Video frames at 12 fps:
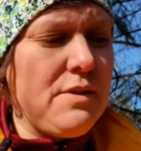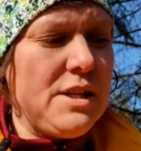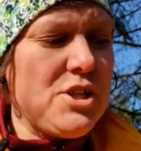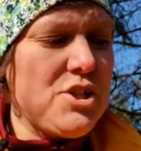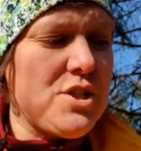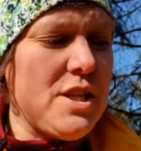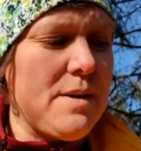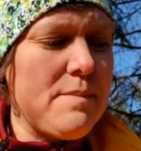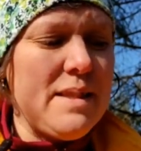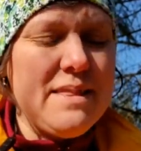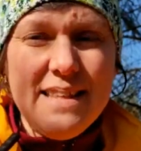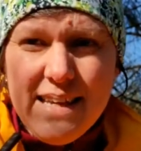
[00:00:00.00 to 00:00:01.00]
finish them
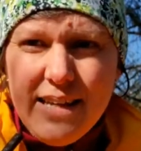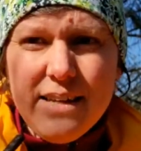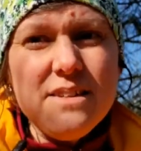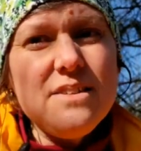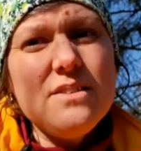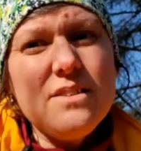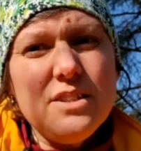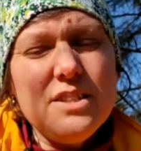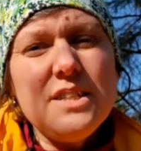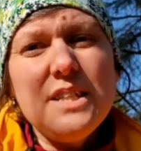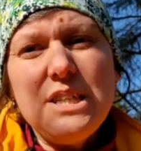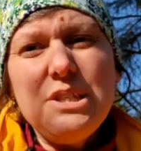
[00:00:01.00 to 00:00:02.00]
and then
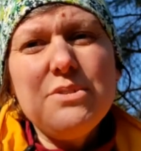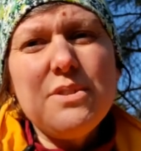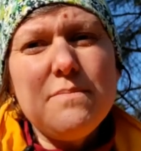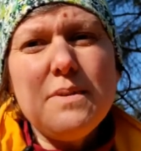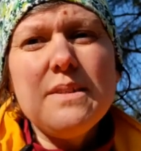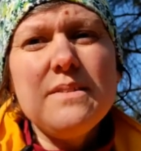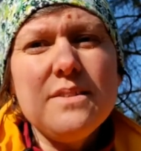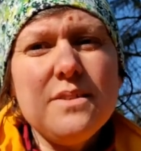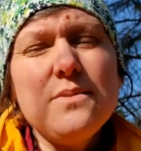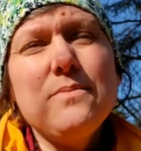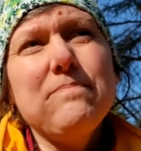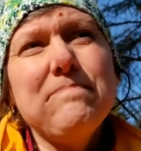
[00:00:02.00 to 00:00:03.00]
continue the
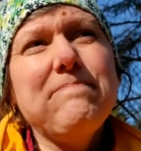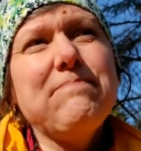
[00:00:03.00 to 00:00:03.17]
Manzo.